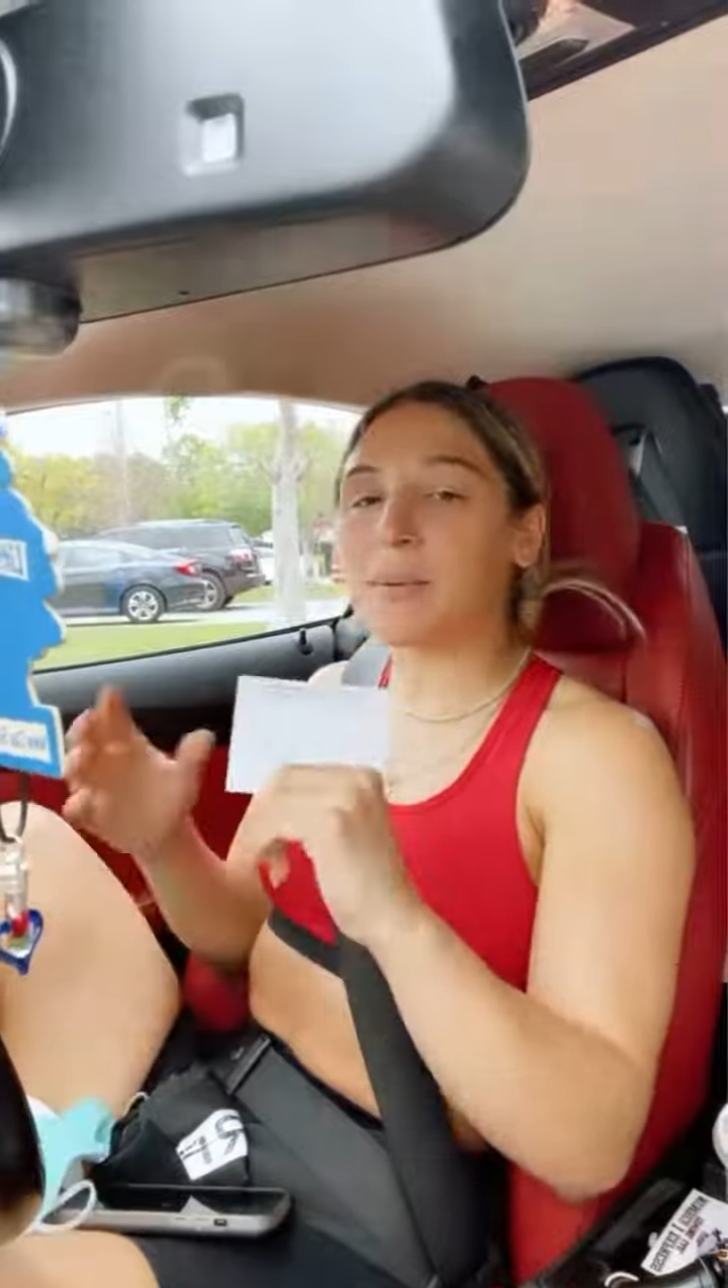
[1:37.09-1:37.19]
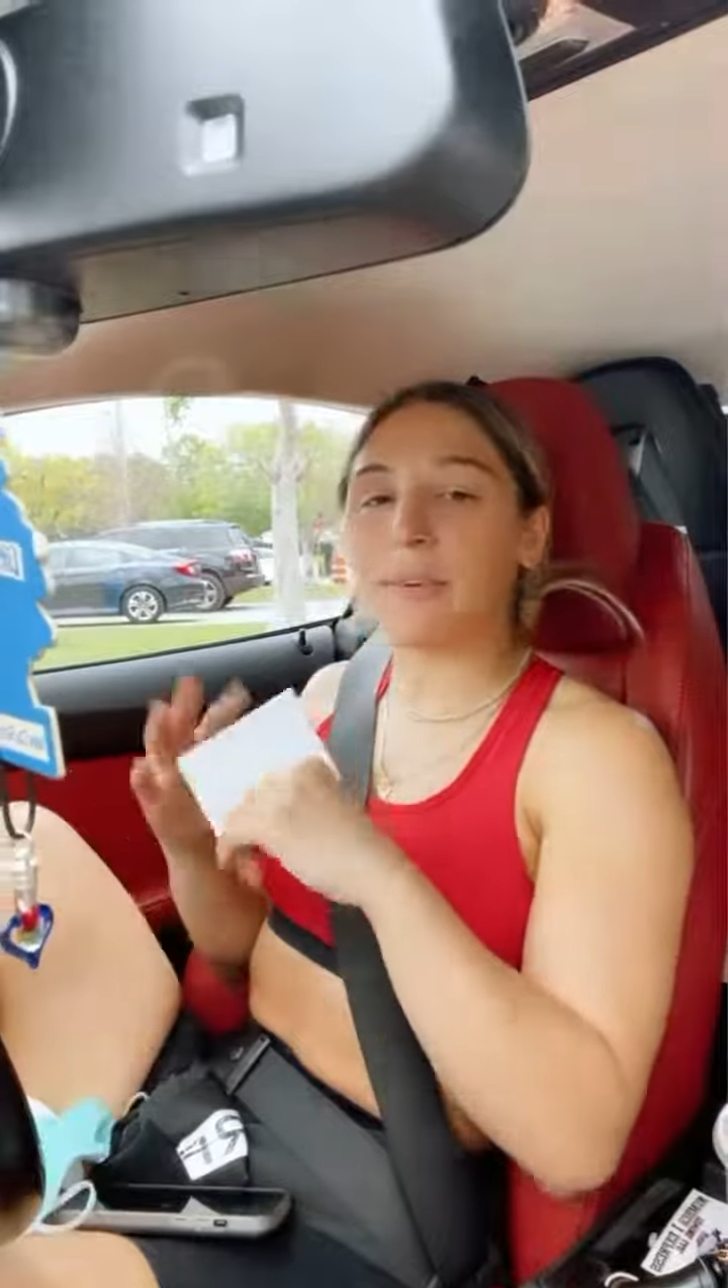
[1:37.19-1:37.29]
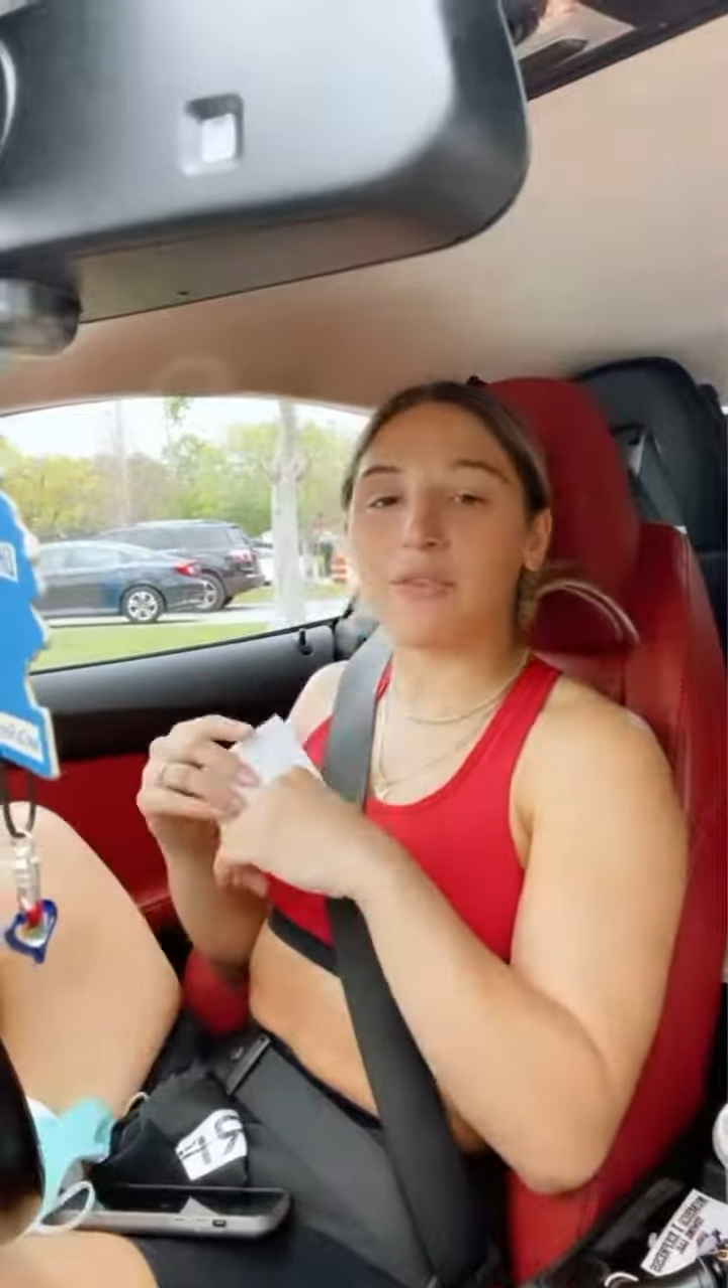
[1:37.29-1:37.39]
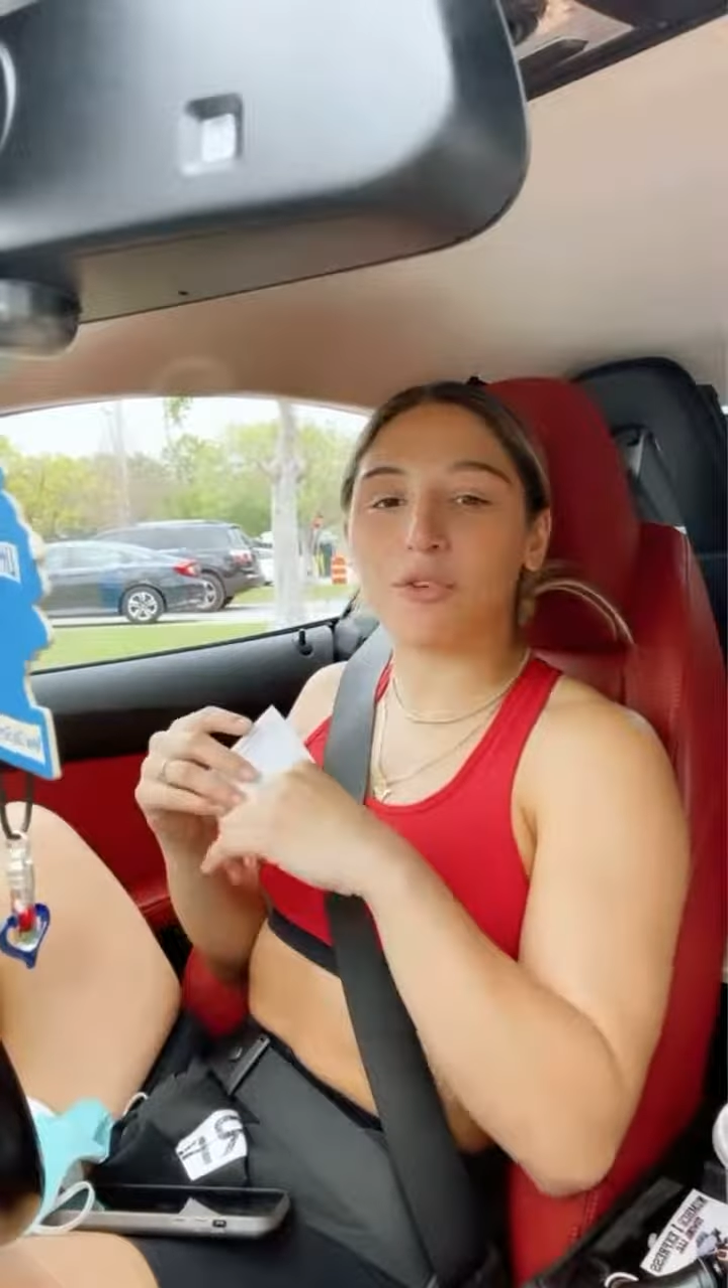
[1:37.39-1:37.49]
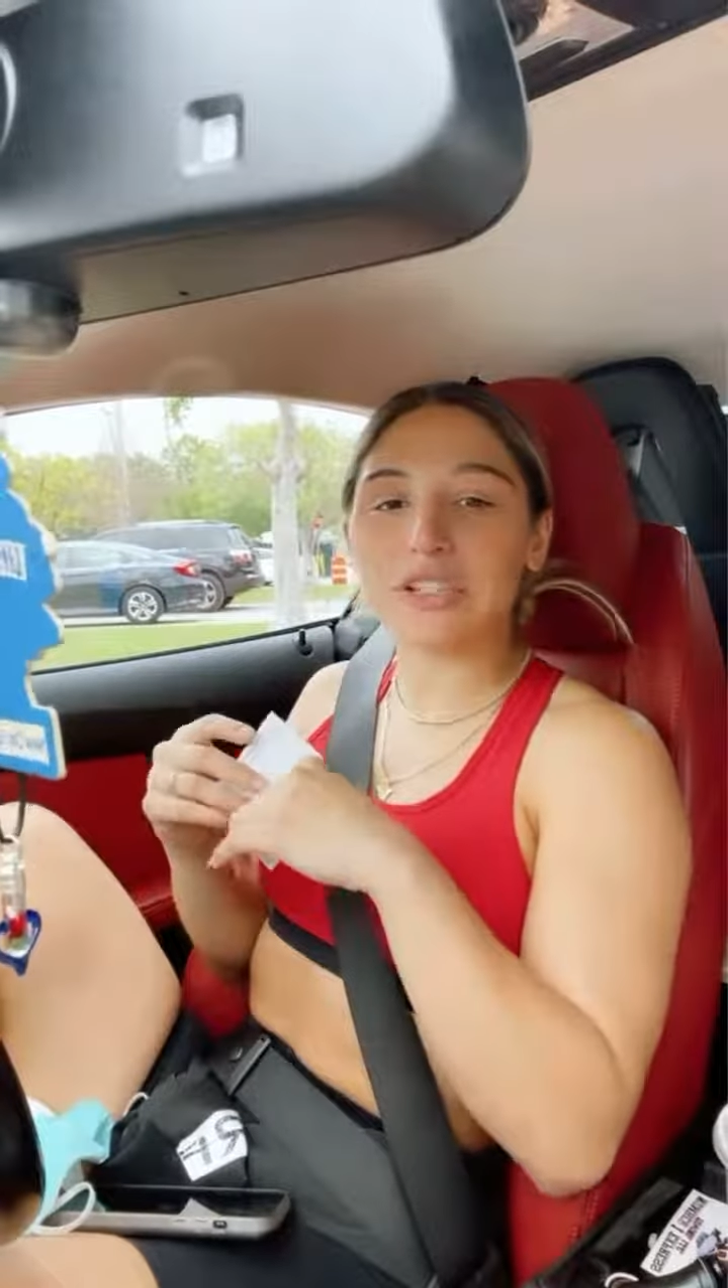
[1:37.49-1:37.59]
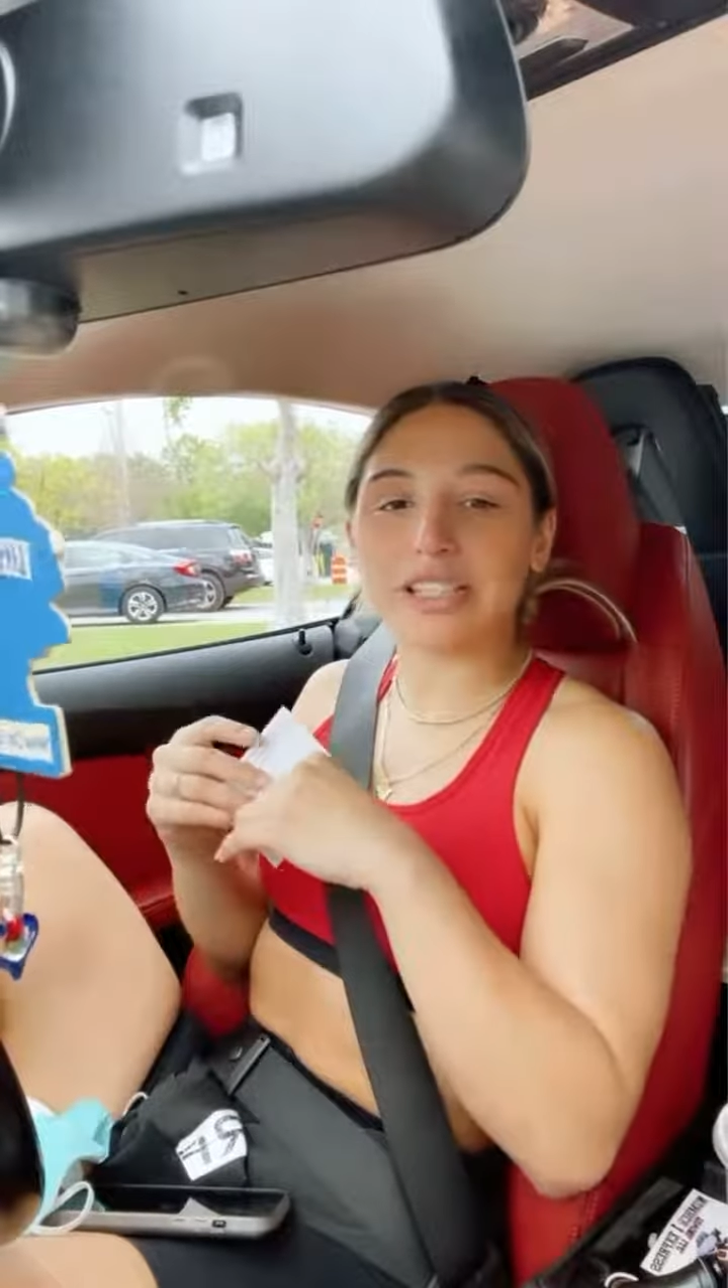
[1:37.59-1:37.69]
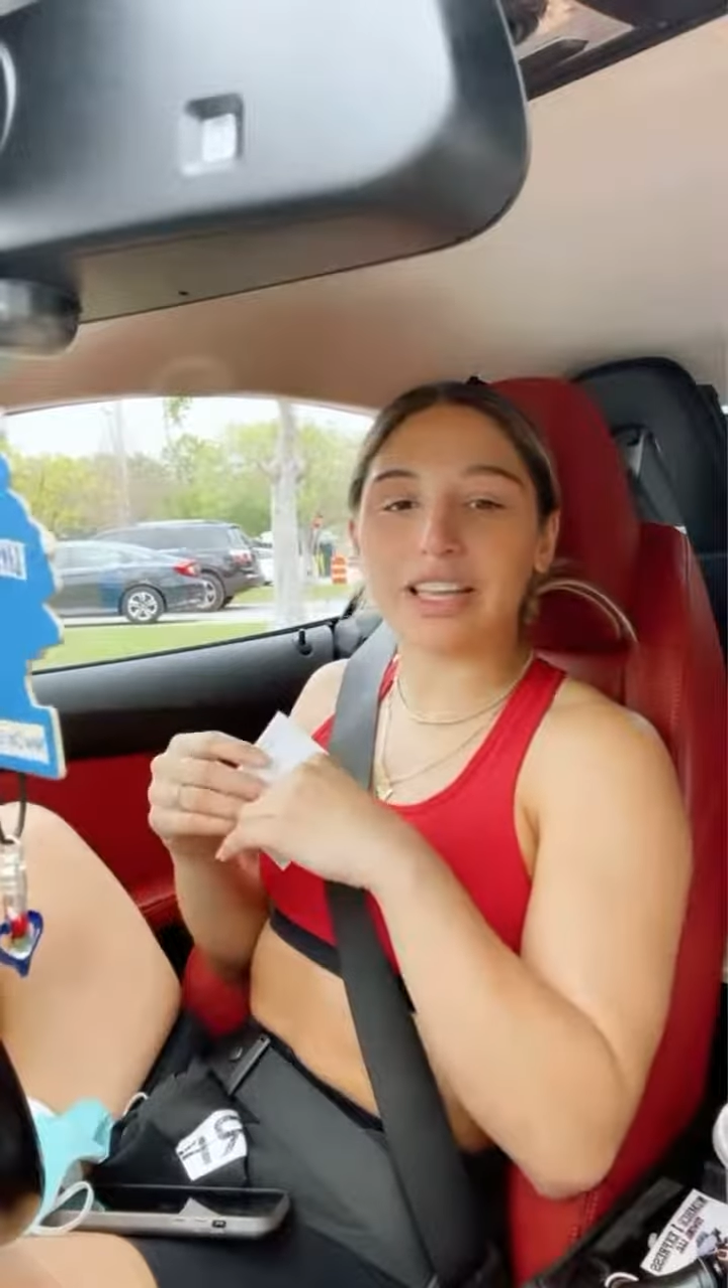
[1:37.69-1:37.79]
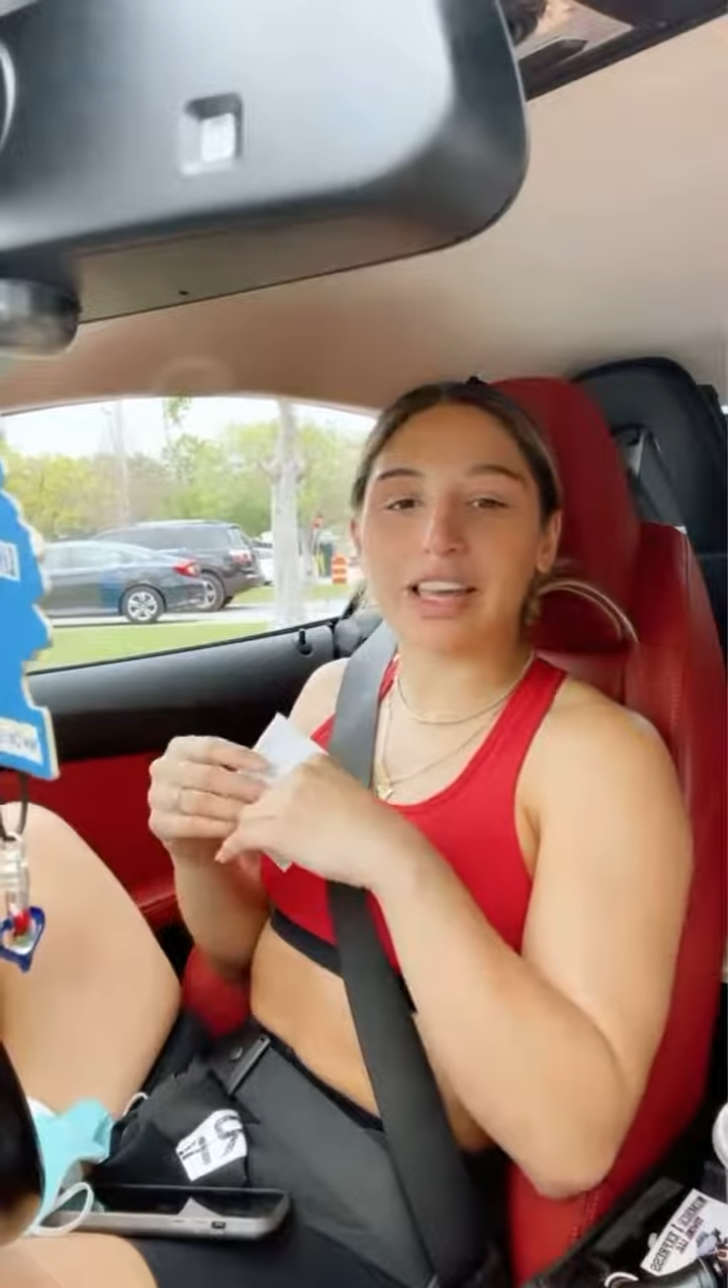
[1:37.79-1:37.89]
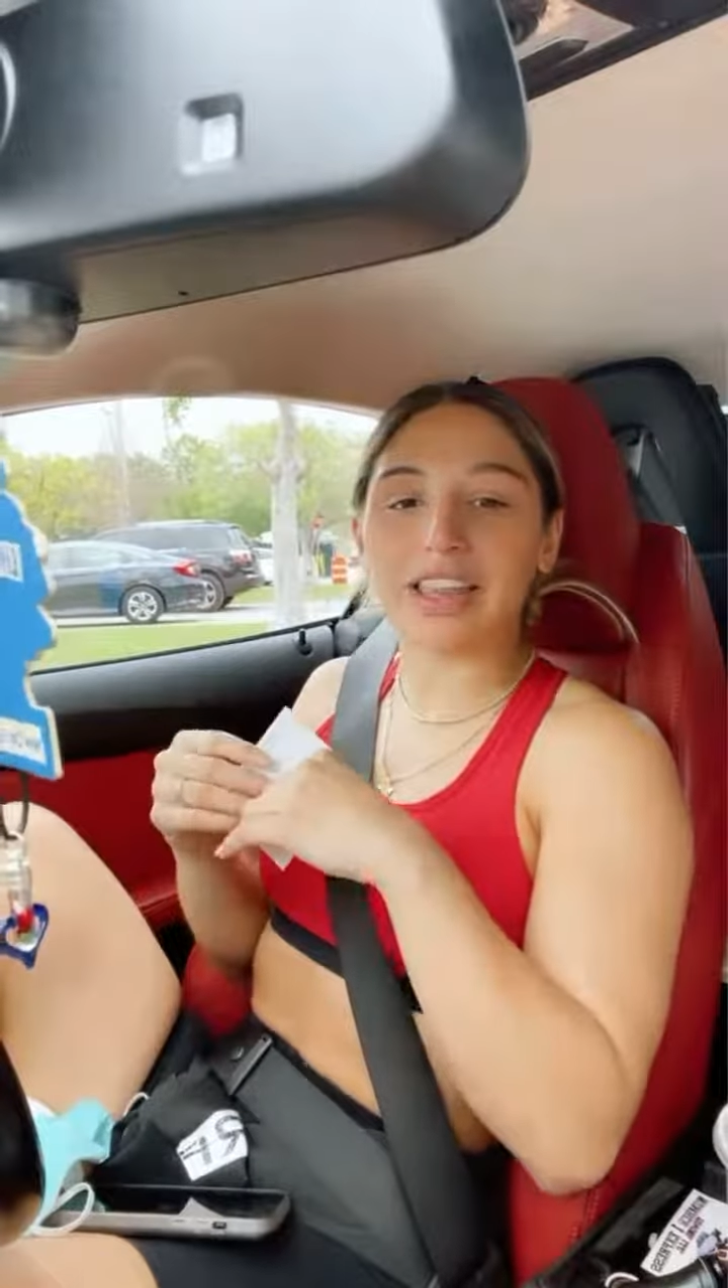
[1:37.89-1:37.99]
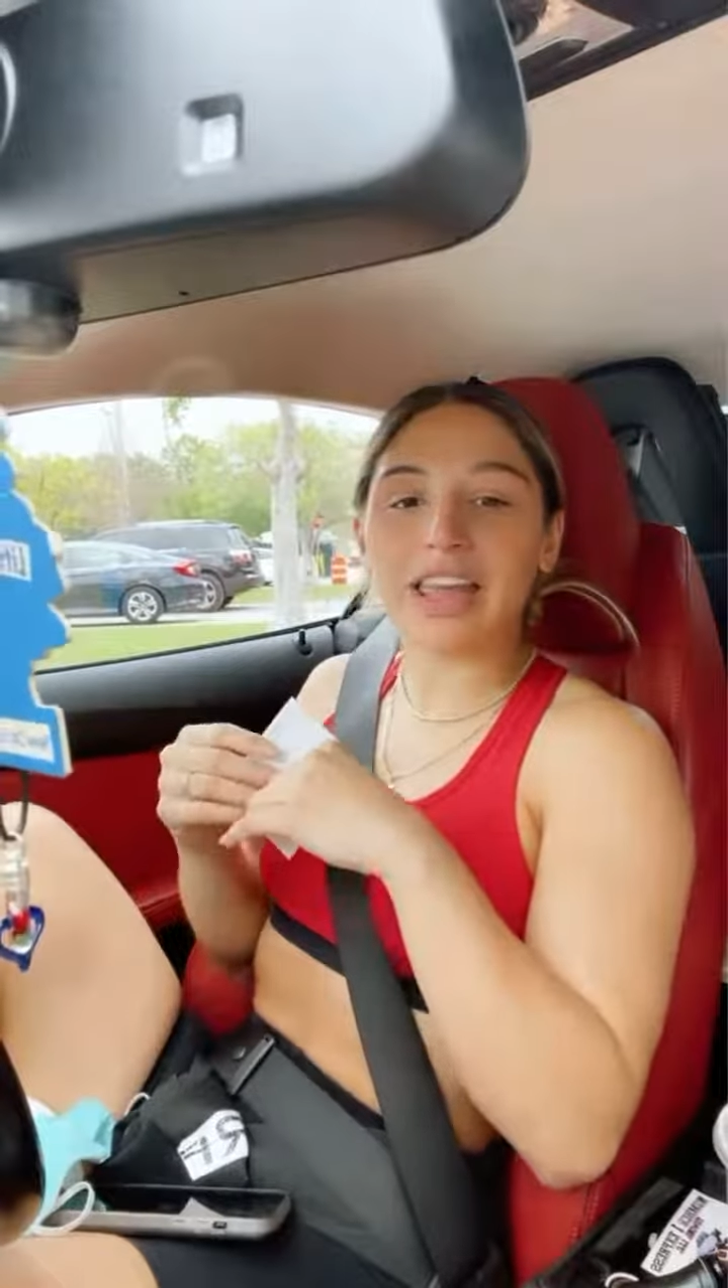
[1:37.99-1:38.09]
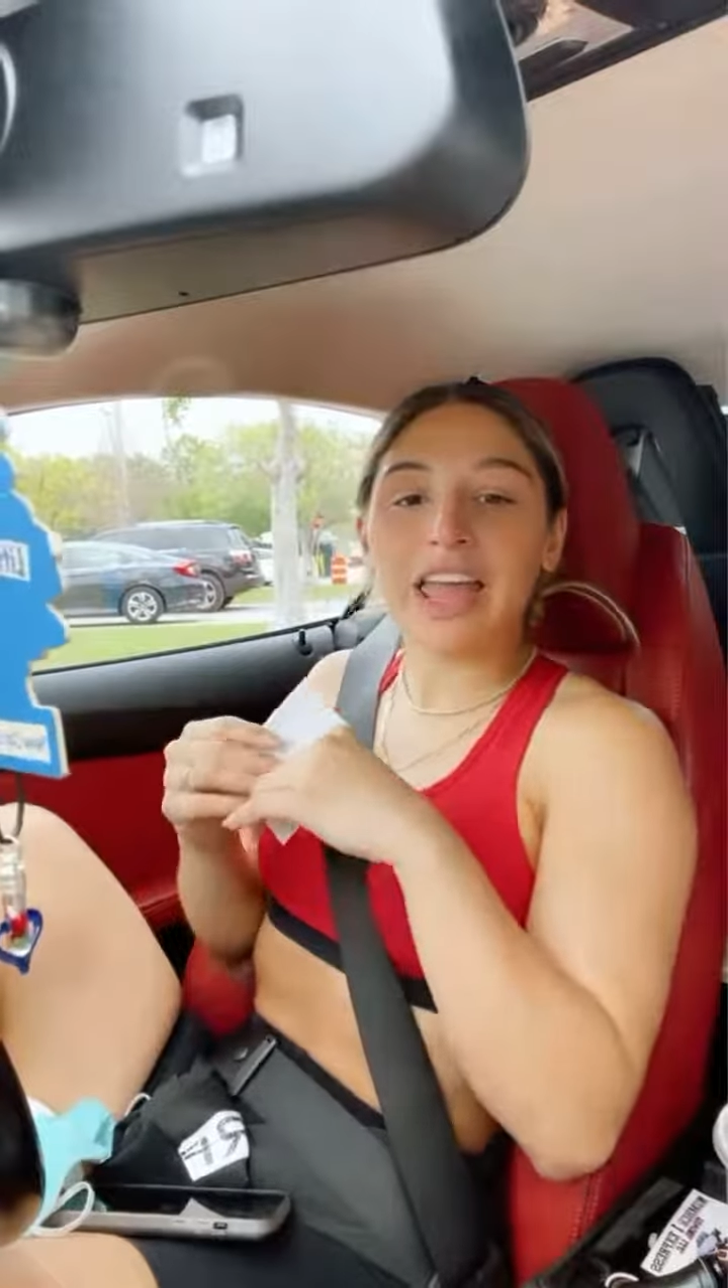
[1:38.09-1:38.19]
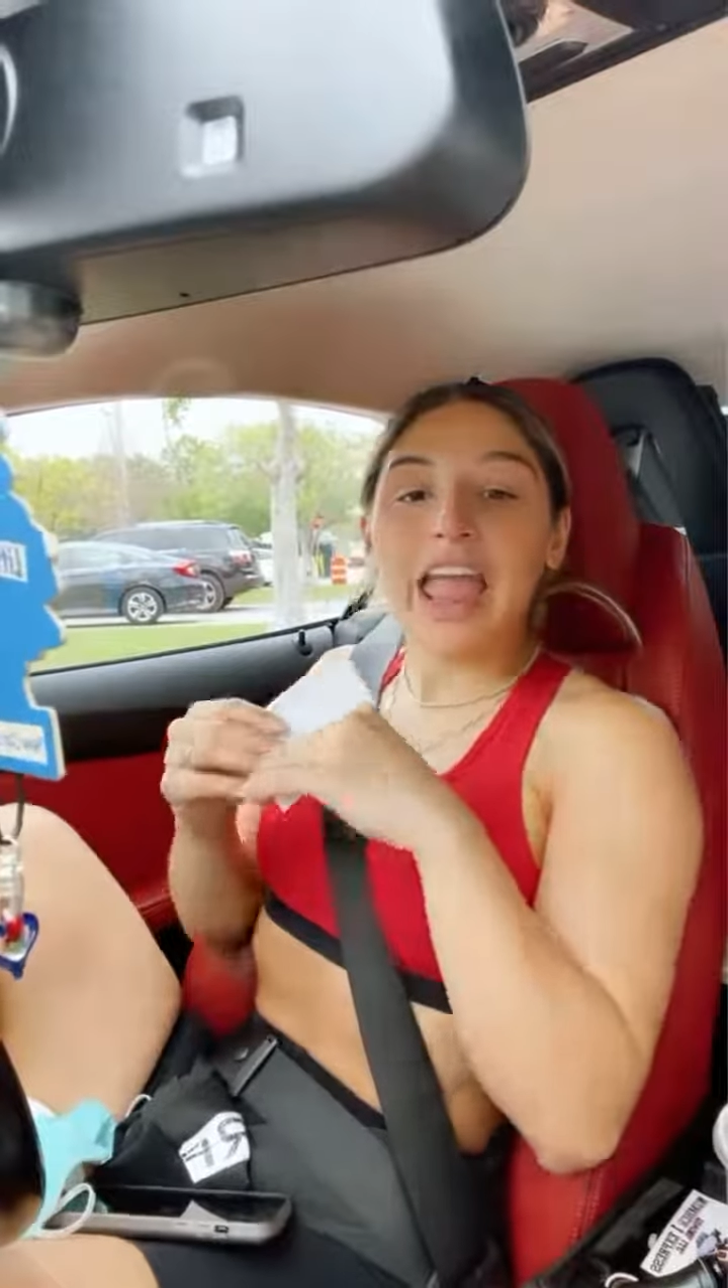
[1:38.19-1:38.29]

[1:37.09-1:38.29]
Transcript: May 14th.